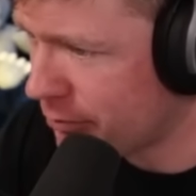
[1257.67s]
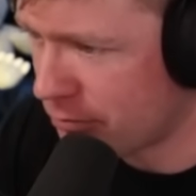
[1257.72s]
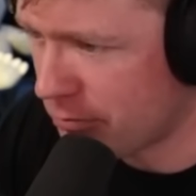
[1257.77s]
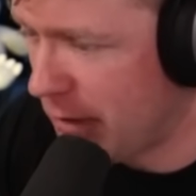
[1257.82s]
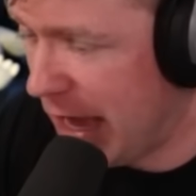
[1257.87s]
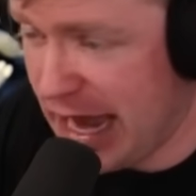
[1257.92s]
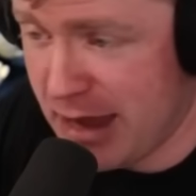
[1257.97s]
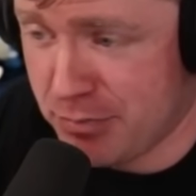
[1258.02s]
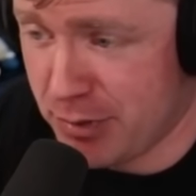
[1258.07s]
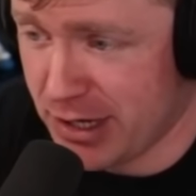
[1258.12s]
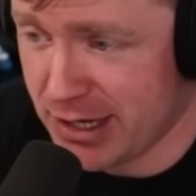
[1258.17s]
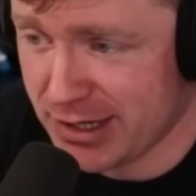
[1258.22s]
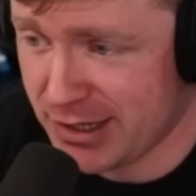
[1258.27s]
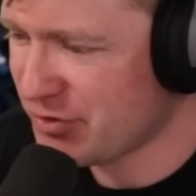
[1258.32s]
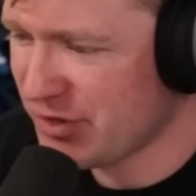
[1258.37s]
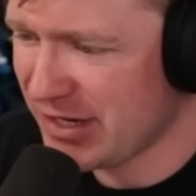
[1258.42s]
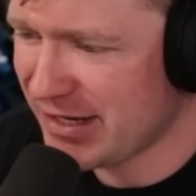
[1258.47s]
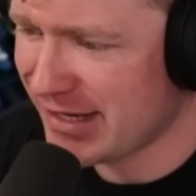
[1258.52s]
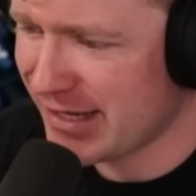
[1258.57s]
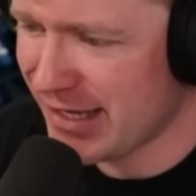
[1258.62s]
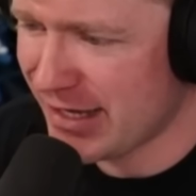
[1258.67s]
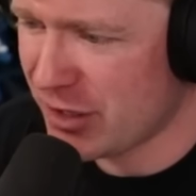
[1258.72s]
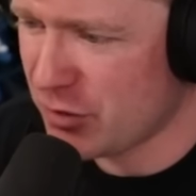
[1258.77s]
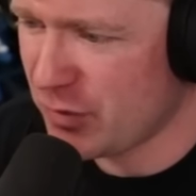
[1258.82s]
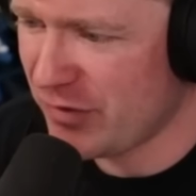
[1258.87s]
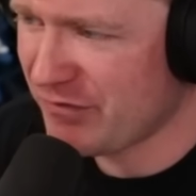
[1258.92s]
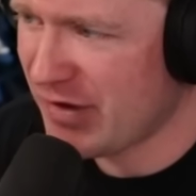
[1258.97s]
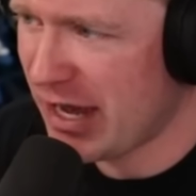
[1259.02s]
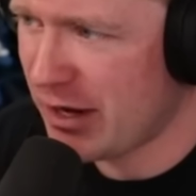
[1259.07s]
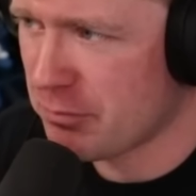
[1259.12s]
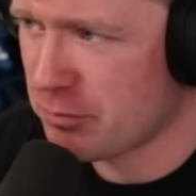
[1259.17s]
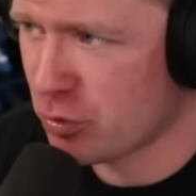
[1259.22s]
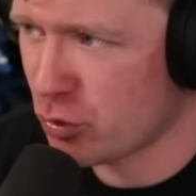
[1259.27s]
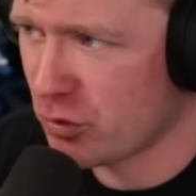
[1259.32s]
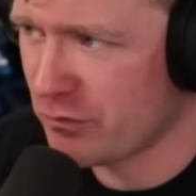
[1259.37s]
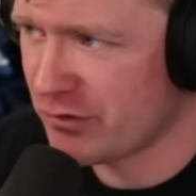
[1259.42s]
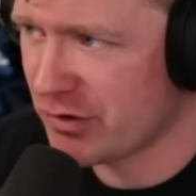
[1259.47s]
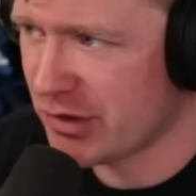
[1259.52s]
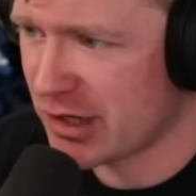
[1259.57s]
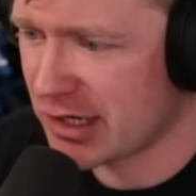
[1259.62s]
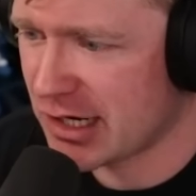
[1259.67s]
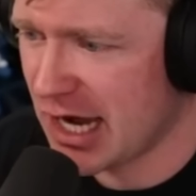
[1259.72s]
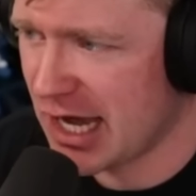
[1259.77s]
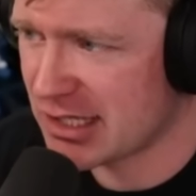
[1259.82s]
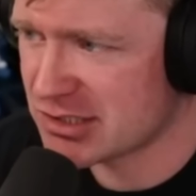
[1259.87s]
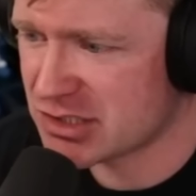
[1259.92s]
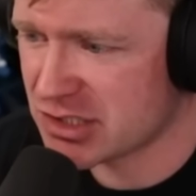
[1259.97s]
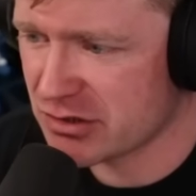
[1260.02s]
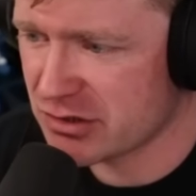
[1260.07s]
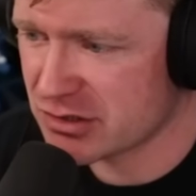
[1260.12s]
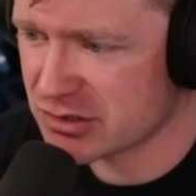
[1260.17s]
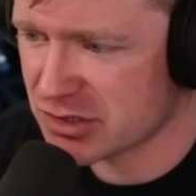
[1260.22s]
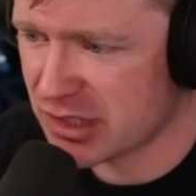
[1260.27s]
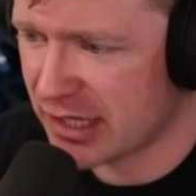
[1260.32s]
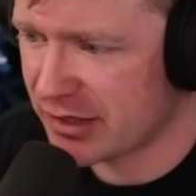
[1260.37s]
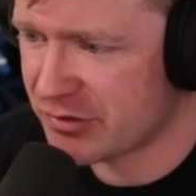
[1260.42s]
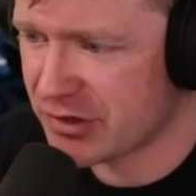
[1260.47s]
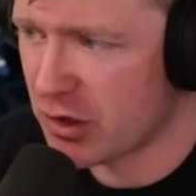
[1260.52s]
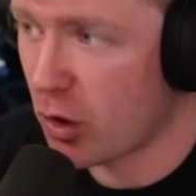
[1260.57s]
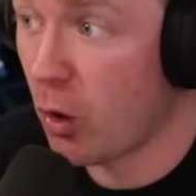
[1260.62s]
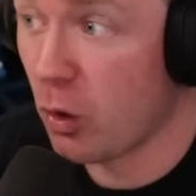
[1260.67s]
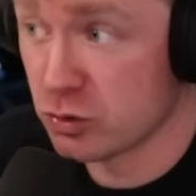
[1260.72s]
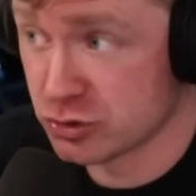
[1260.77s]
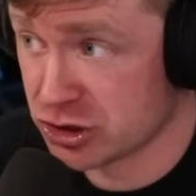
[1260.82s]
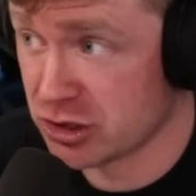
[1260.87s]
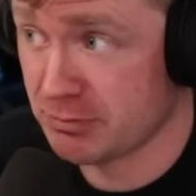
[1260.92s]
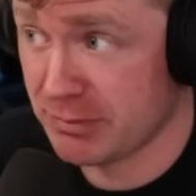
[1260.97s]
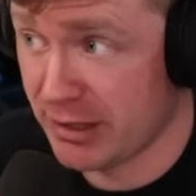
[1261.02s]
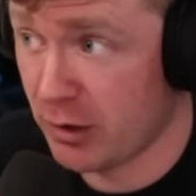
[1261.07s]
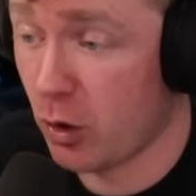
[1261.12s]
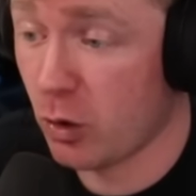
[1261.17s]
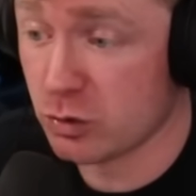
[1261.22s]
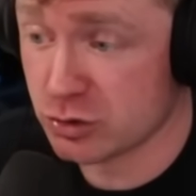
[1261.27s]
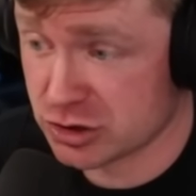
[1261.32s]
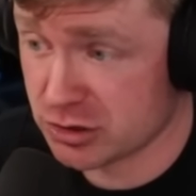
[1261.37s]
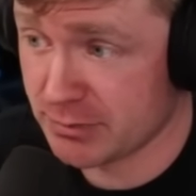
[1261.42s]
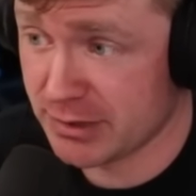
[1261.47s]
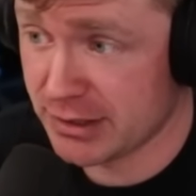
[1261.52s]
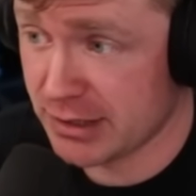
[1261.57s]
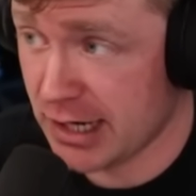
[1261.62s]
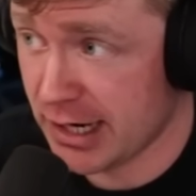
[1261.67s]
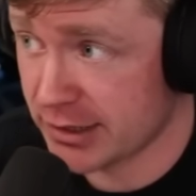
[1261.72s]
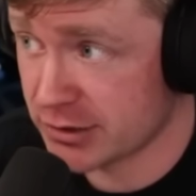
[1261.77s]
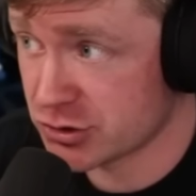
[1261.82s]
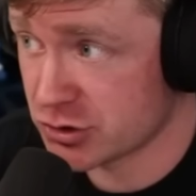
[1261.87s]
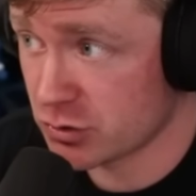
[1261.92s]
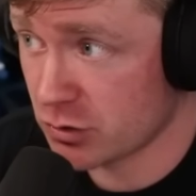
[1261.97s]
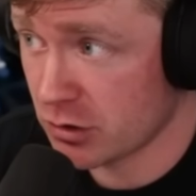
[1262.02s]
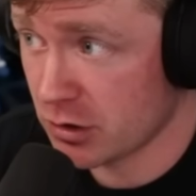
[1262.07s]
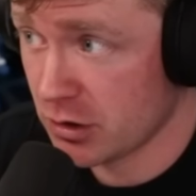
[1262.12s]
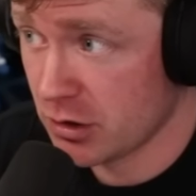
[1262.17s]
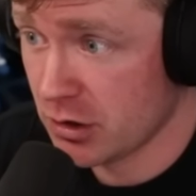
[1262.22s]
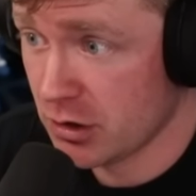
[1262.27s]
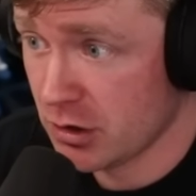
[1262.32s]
Maybe. But then again, we've kind of proven that Godzilla is like the ultimate dinosaur.